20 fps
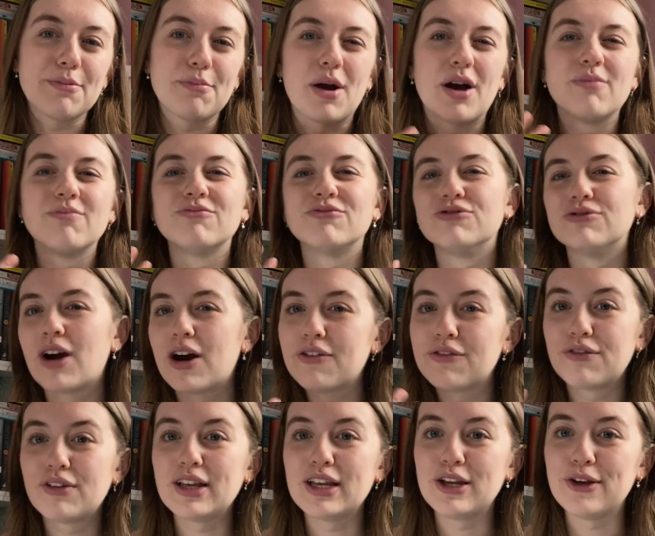but
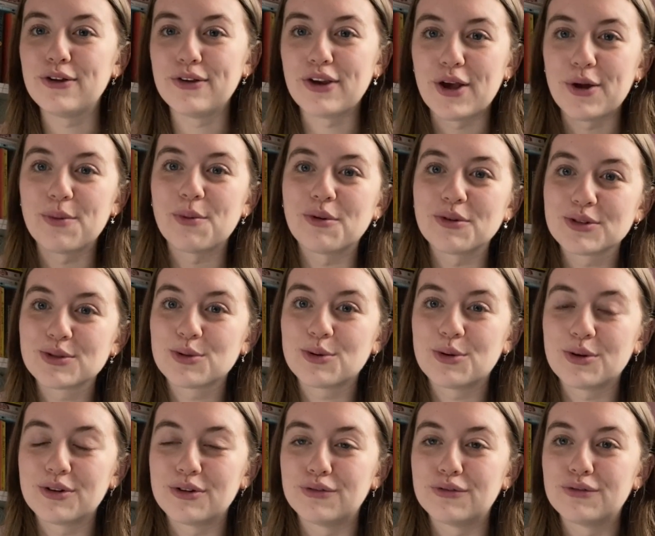roughly you know what
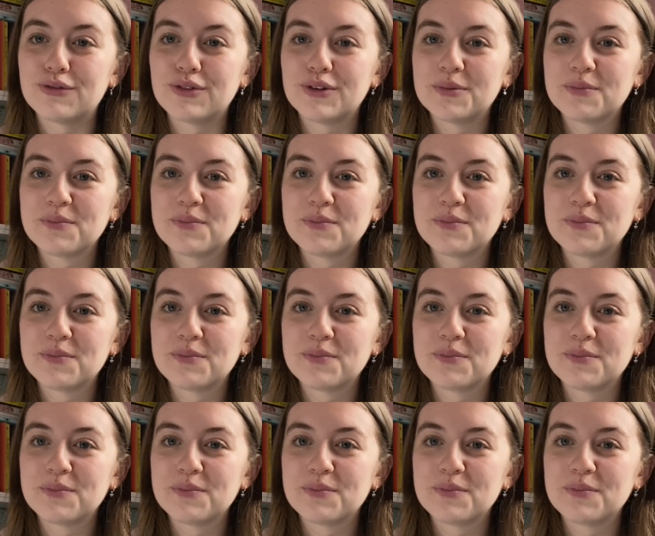sort of